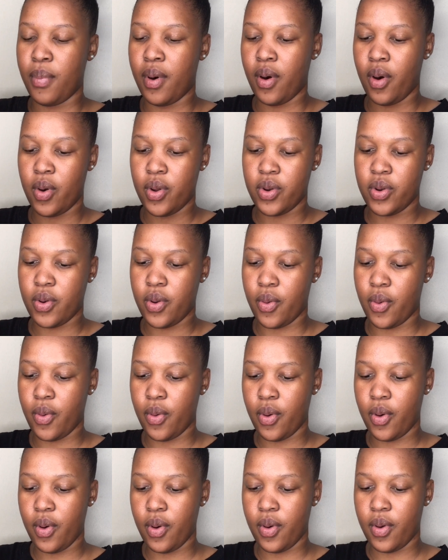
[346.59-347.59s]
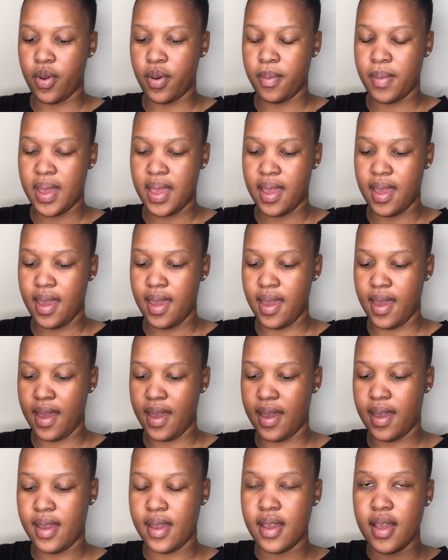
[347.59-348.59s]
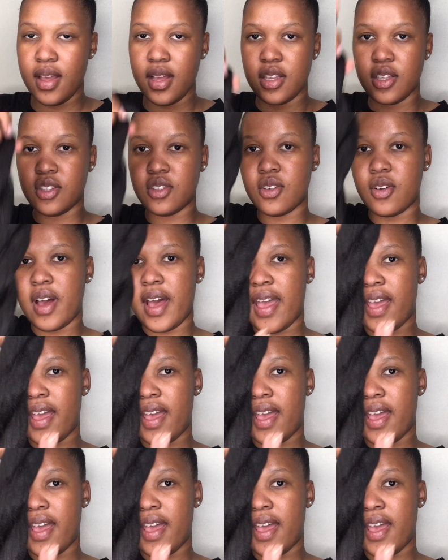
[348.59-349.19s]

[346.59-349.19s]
condo on my hair. So I